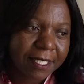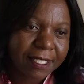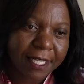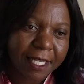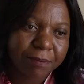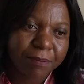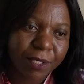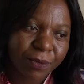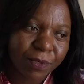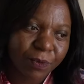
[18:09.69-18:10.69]
taking
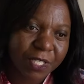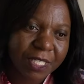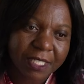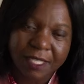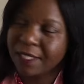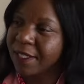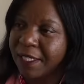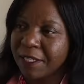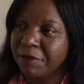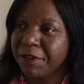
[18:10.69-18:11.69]
pills, which
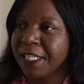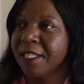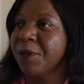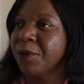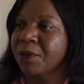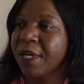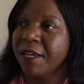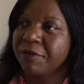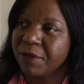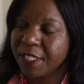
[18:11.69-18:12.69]
in fact they also
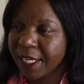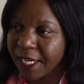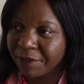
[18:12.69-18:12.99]
have to take